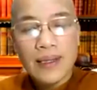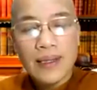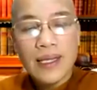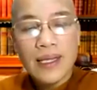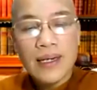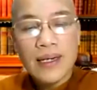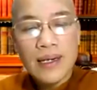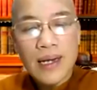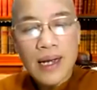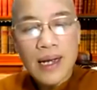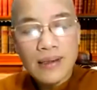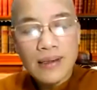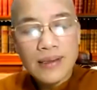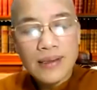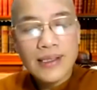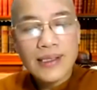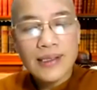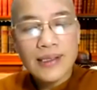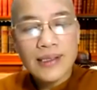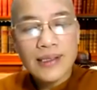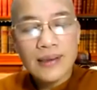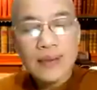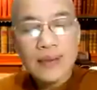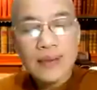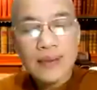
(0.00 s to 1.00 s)
the
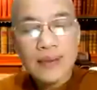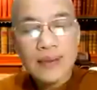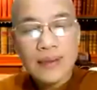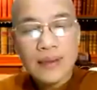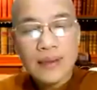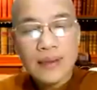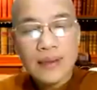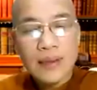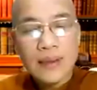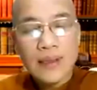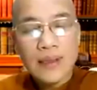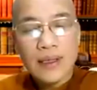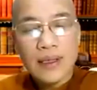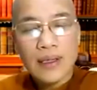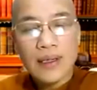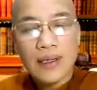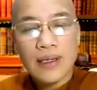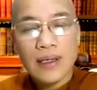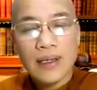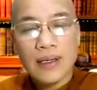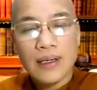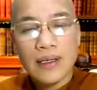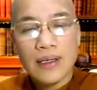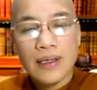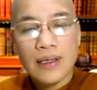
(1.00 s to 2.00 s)
nuns
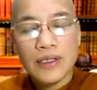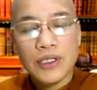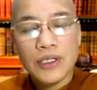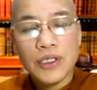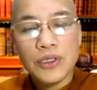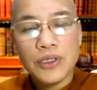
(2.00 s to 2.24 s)
uh,